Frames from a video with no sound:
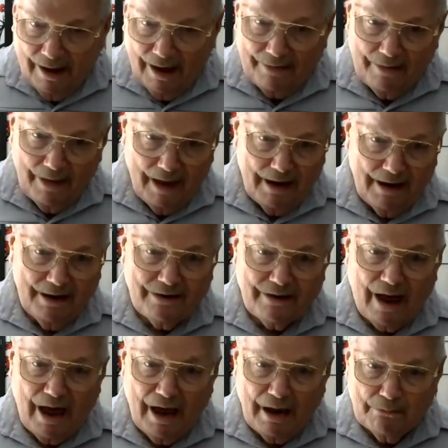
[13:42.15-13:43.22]
And that is
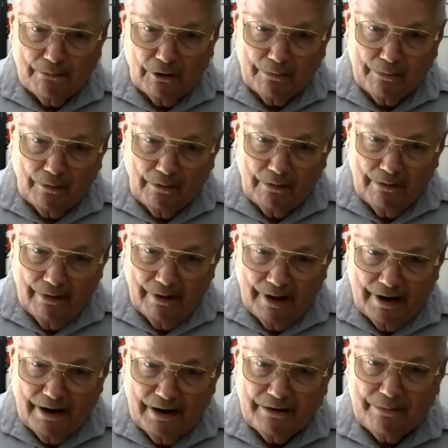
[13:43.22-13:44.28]
admirable,
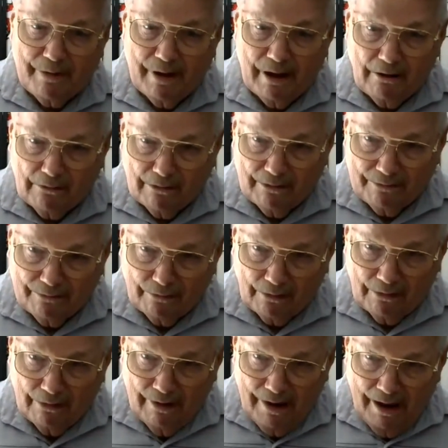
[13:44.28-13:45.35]
and it's powerful,